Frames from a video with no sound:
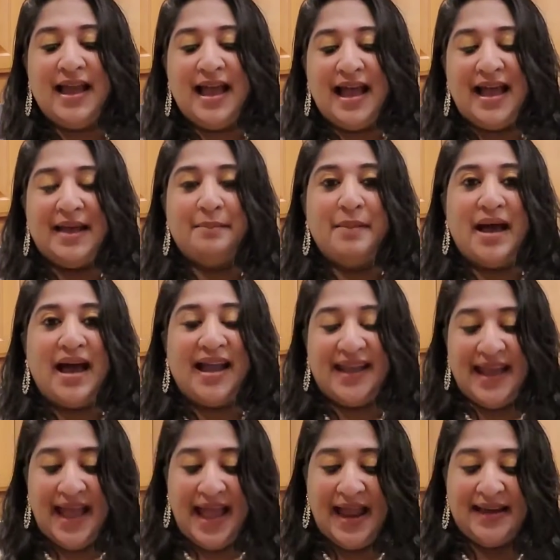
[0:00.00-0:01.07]

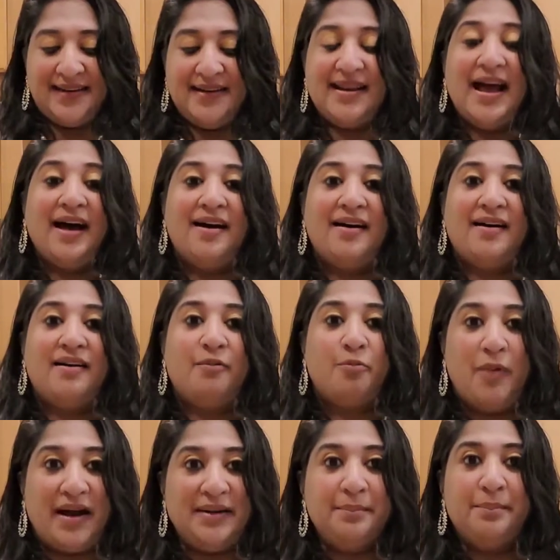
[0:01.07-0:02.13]
I added
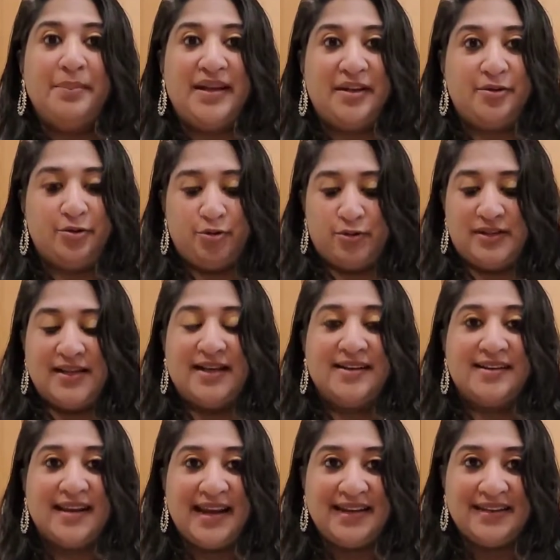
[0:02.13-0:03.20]
1 beetroot, a
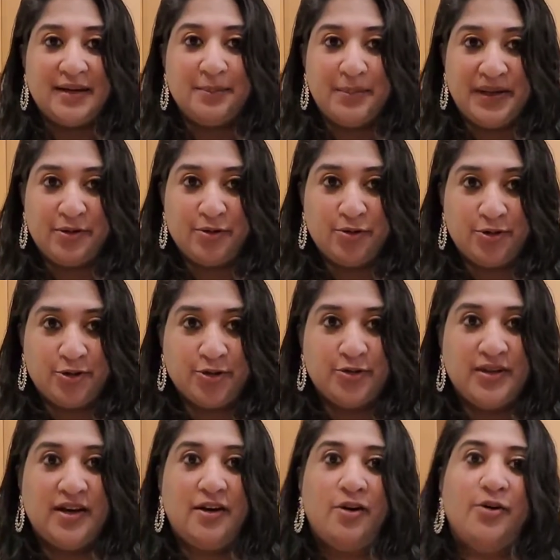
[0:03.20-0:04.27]
grated beetroot to
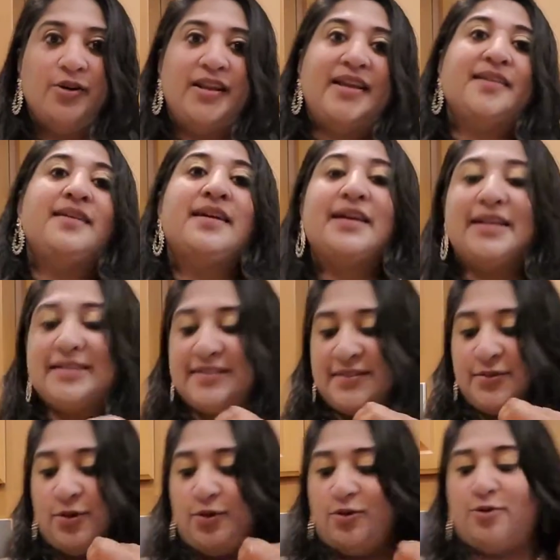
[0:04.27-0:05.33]
the onion.
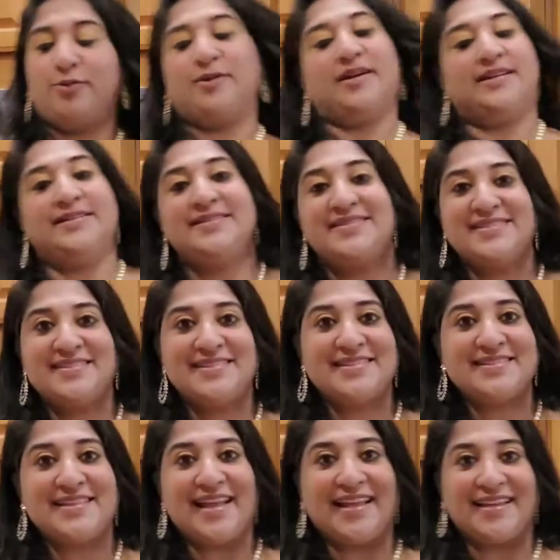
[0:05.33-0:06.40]
So it's
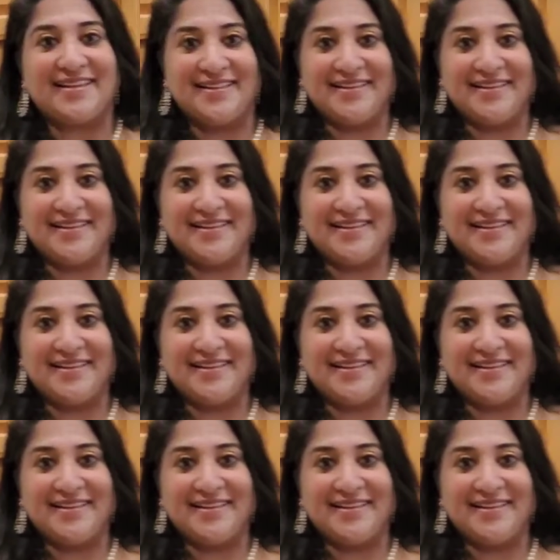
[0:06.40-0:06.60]
just like,